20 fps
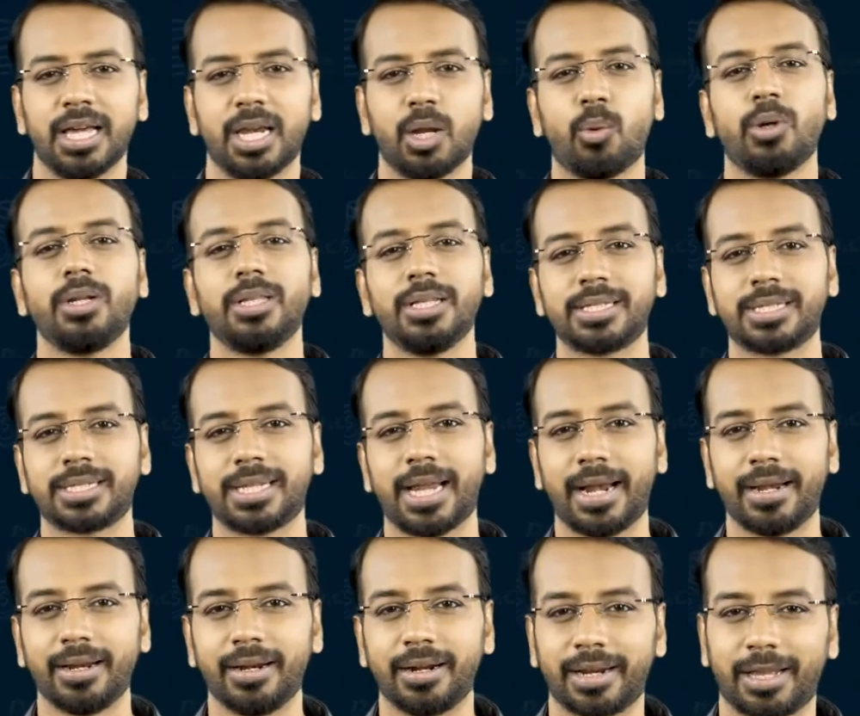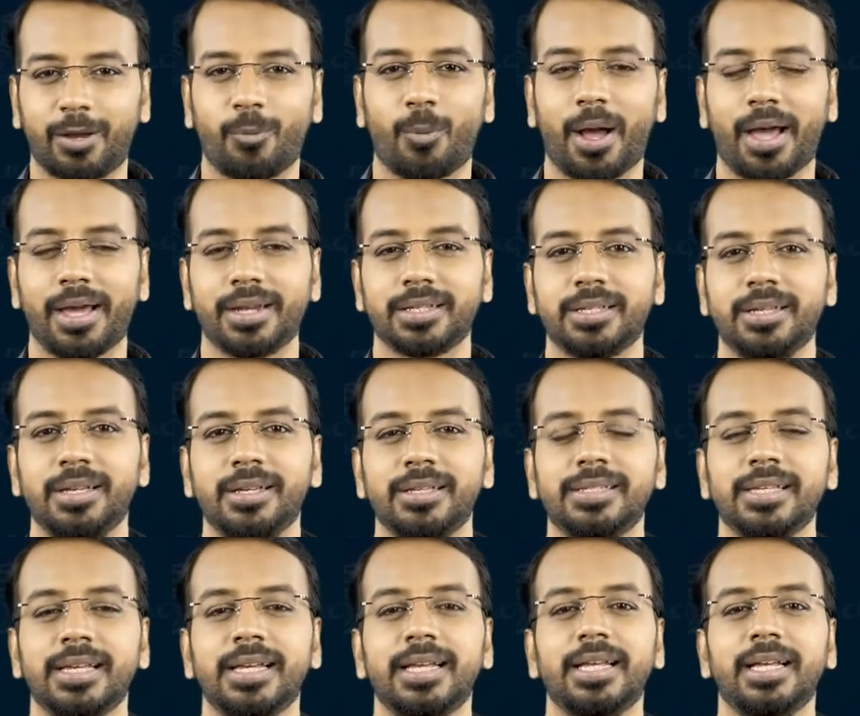Now, what the standard requires
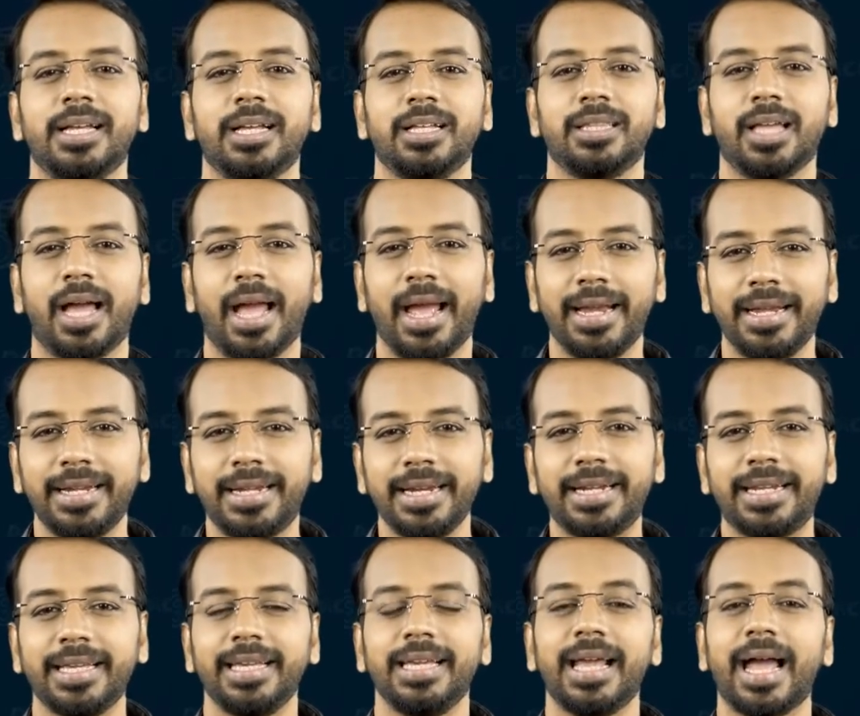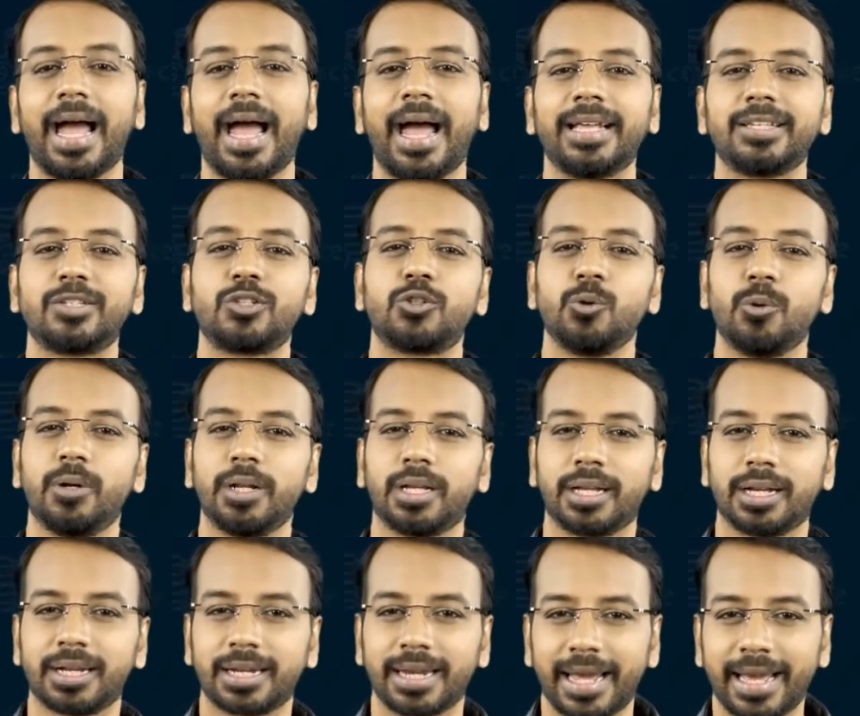is the entity has to
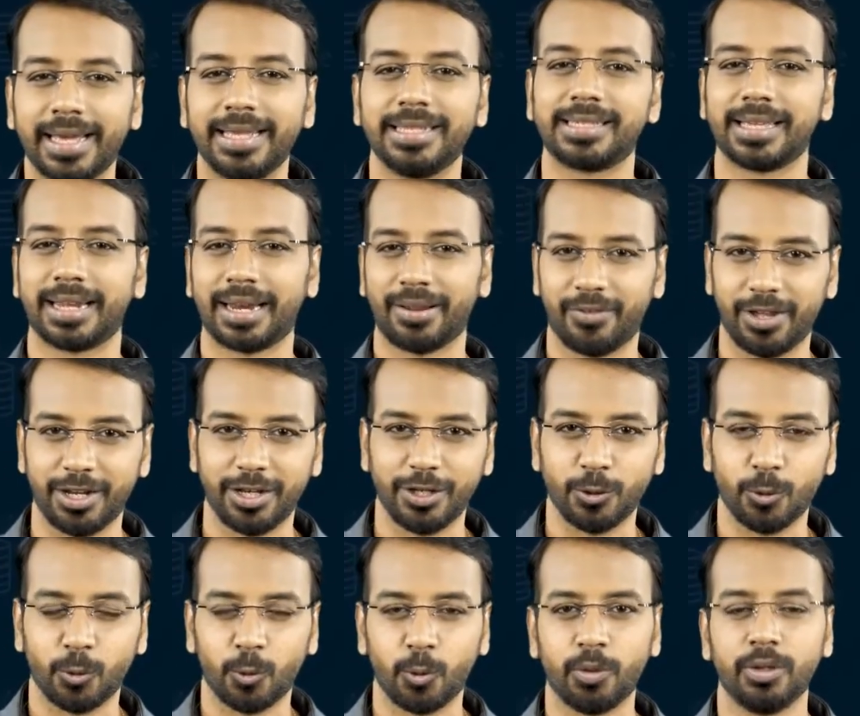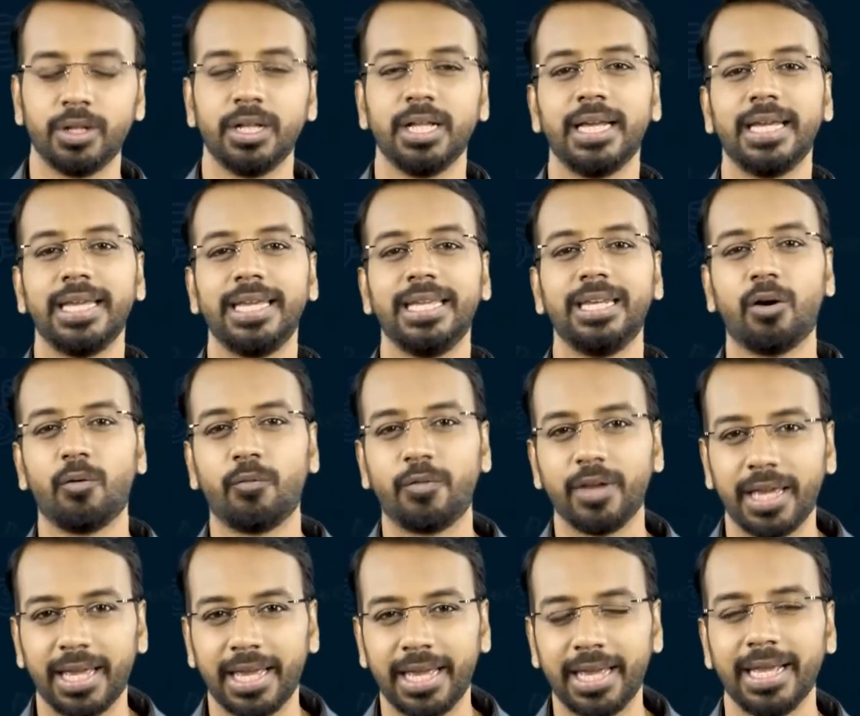recognize revenue in a
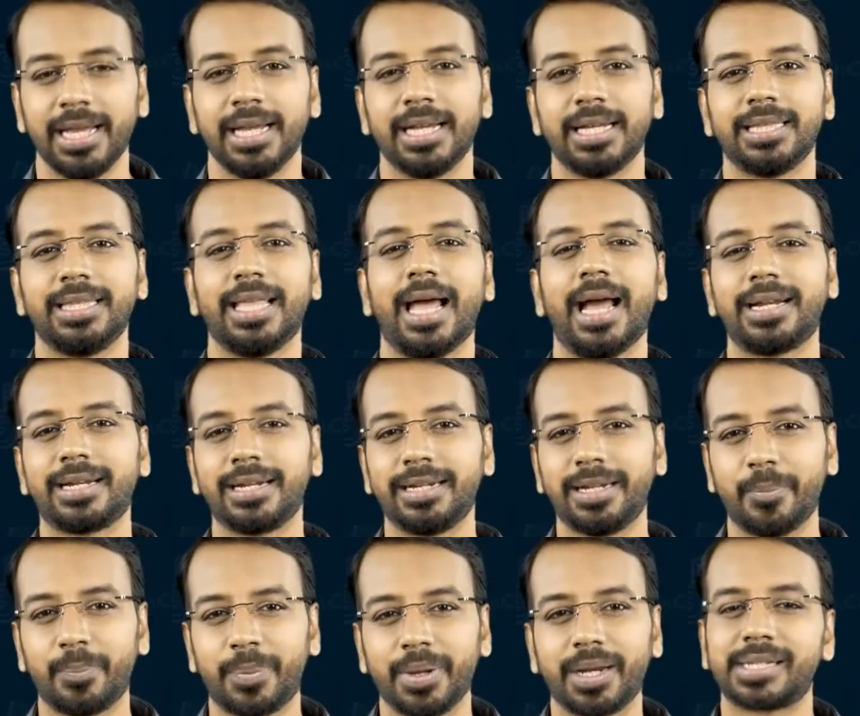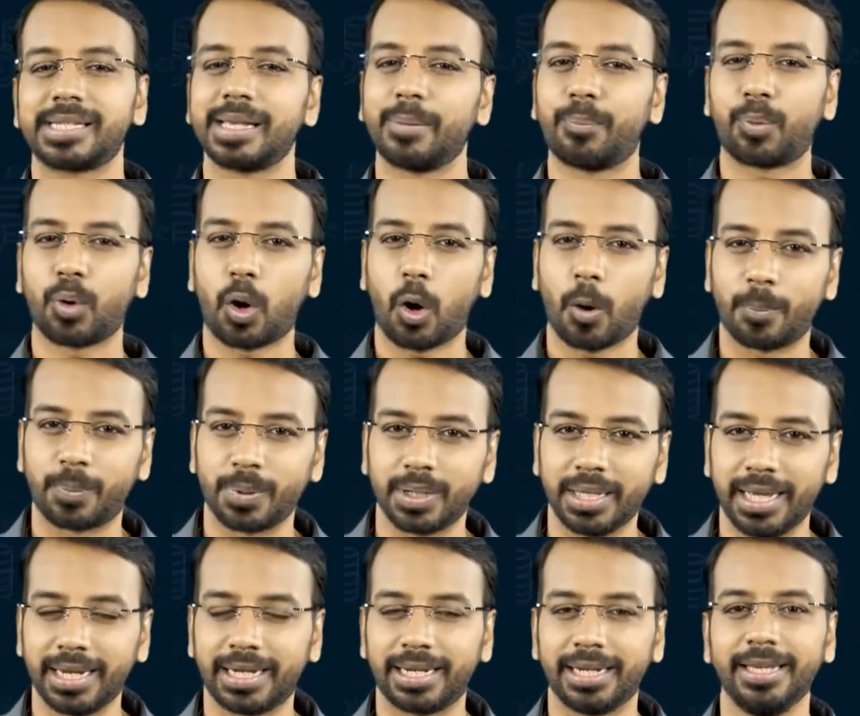way that depicts
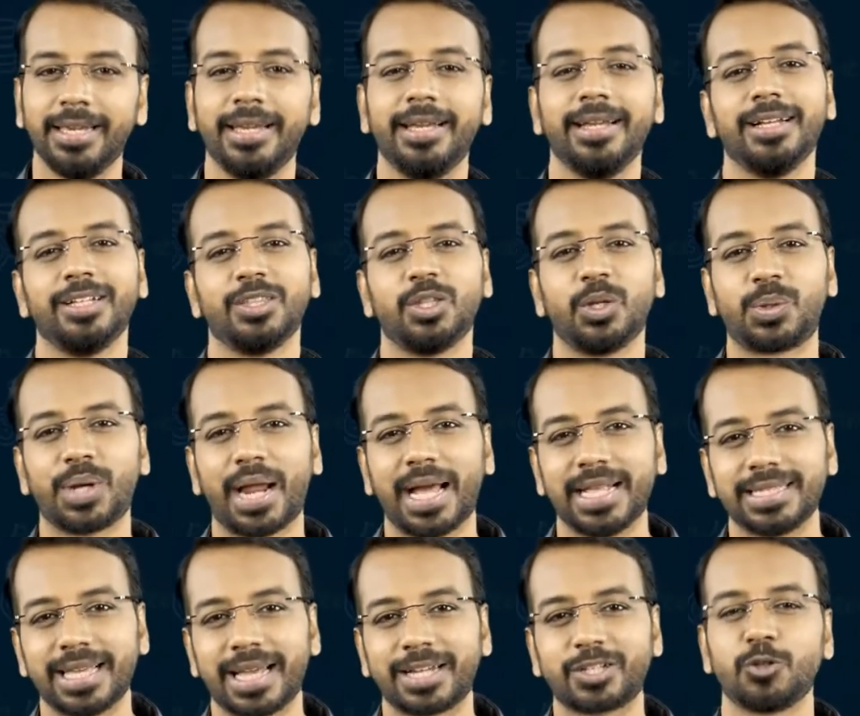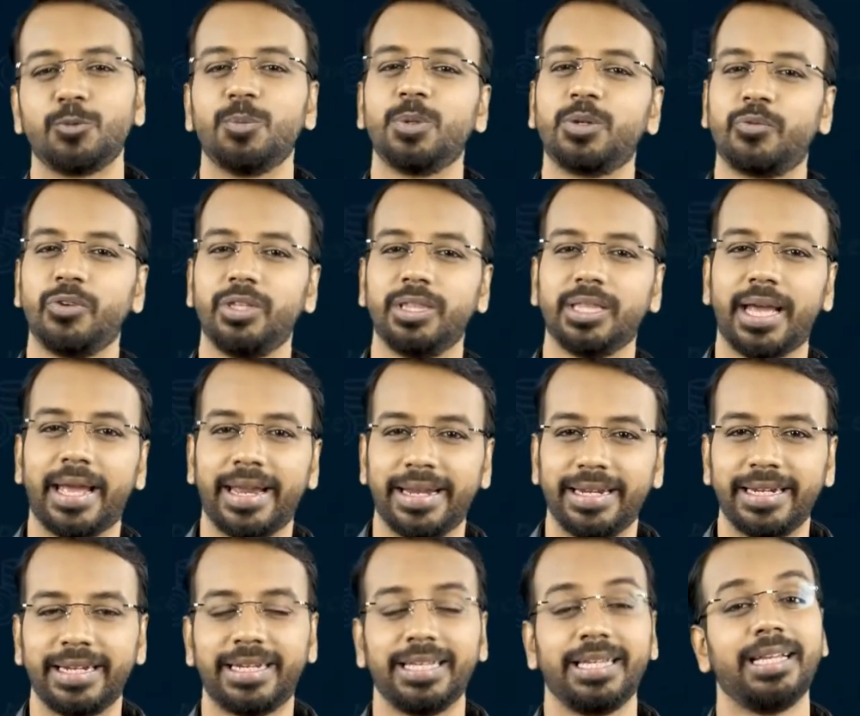appropriately the transaction between the
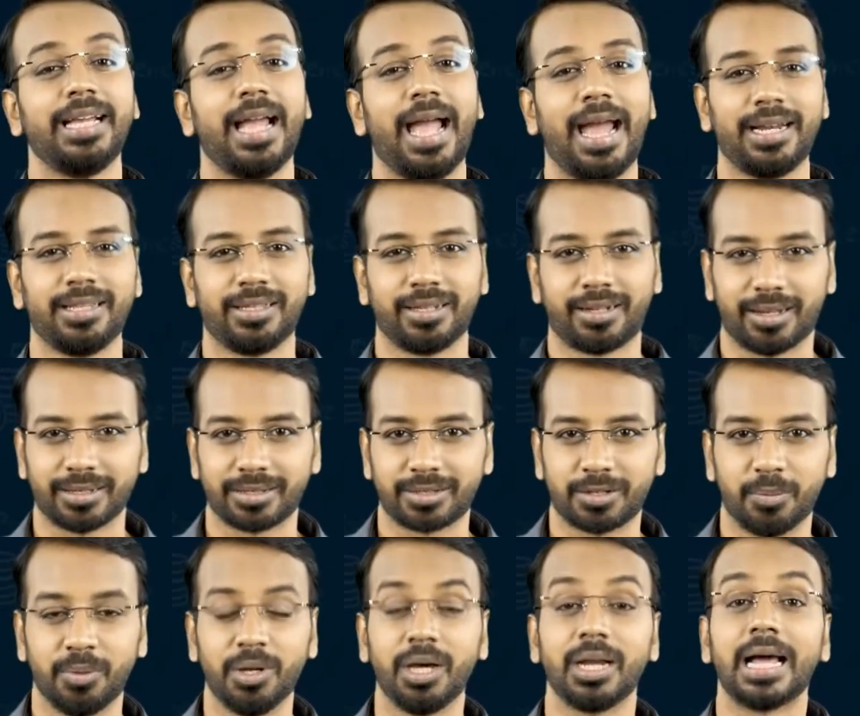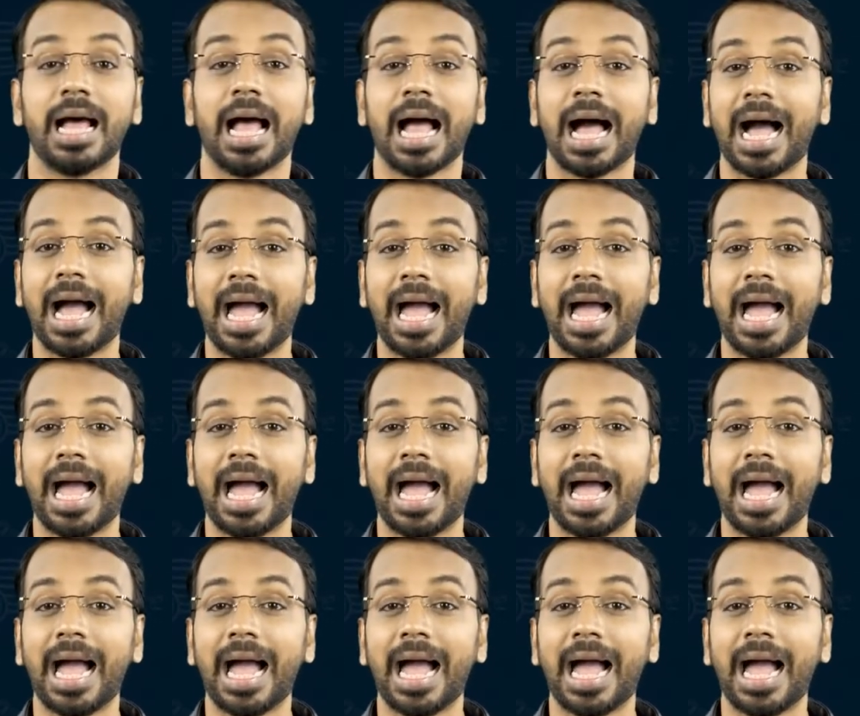entity and the customer,